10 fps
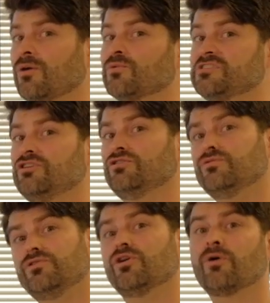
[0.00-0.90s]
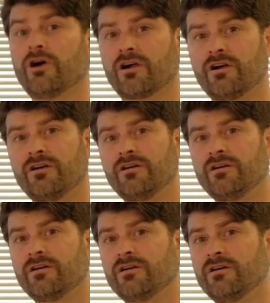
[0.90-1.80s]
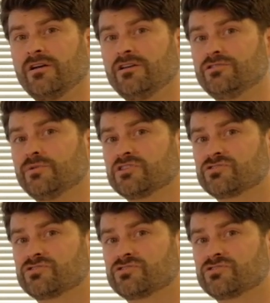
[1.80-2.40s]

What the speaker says: was in New York doing